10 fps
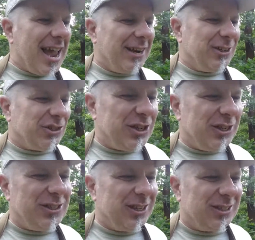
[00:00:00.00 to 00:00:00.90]

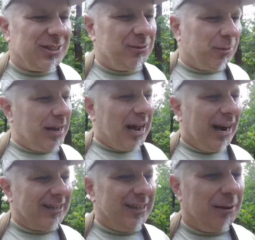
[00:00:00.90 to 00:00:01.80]
energies, it's my
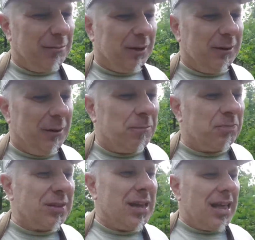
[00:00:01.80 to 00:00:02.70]
heart number,
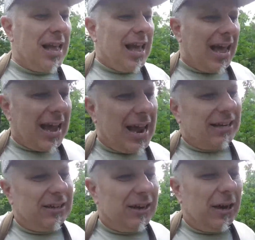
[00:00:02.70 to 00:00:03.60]

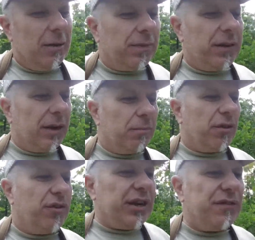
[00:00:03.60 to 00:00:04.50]
and the
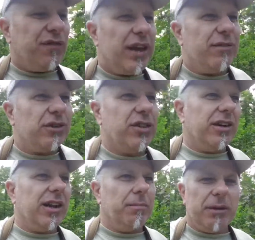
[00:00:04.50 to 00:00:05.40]
number 3 favors a
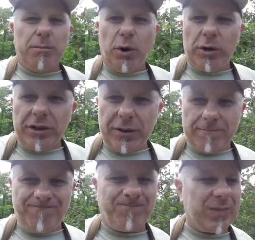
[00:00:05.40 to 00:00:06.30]
little bit more
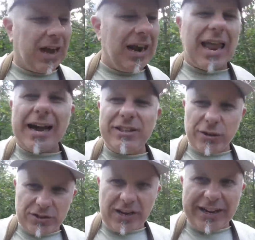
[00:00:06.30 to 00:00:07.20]
the
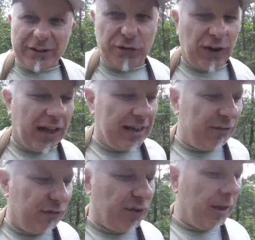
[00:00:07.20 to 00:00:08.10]
lighter side of
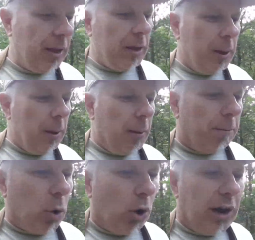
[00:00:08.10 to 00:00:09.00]
life,
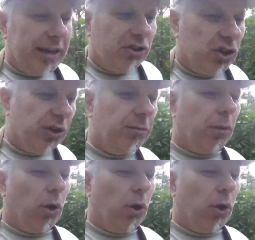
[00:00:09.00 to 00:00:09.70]
more leisure,